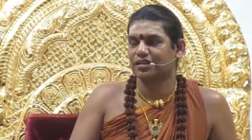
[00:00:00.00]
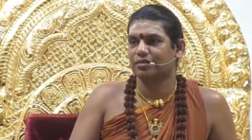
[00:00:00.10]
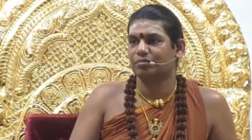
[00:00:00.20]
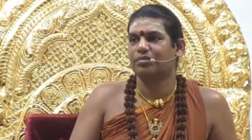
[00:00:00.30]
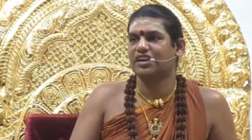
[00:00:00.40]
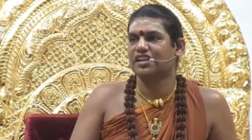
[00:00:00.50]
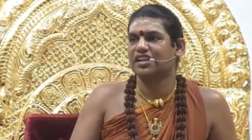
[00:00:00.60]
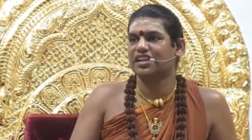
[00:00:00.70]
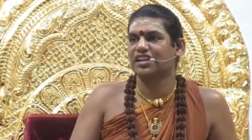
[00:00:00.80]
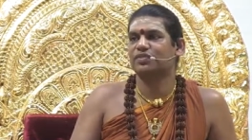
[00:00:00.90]
But
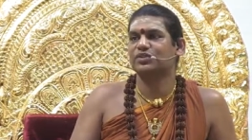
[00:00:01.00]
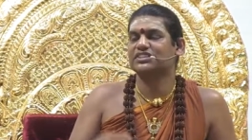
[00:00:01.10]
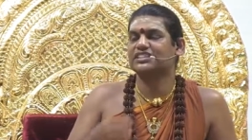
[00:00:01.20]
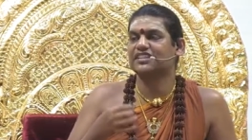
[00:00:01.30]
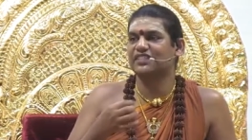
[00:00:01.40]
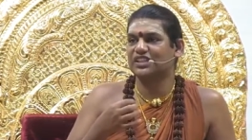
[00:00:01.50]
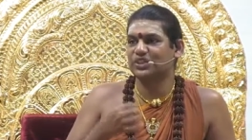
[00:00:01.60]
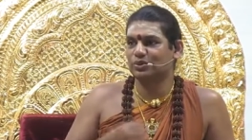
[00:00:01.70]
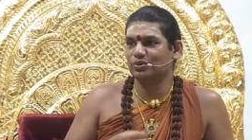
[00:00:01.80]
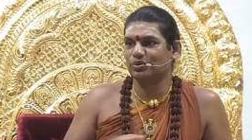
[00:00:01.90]
if you sit with
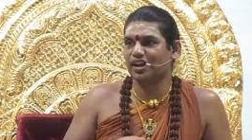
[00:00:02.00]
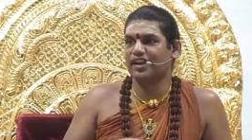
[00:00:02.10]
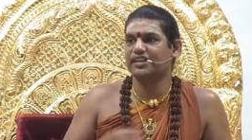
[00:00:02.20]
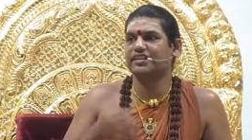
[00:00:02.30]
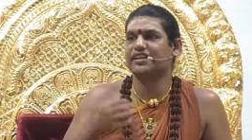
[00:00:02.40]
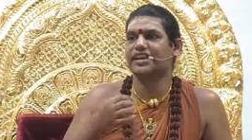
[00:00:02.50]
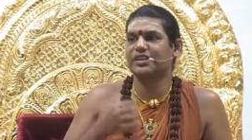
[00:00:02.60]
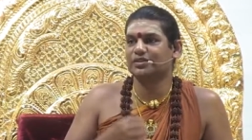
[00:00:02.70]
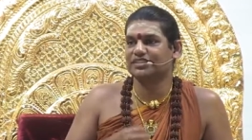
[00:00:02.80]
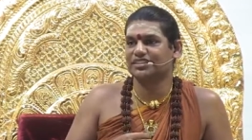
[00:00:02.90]
you and tell
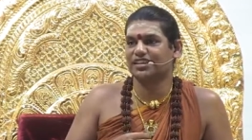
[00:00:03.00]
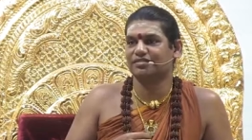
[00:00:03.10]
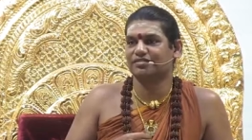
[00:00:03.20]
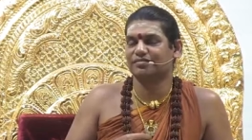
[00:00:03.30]
yourself,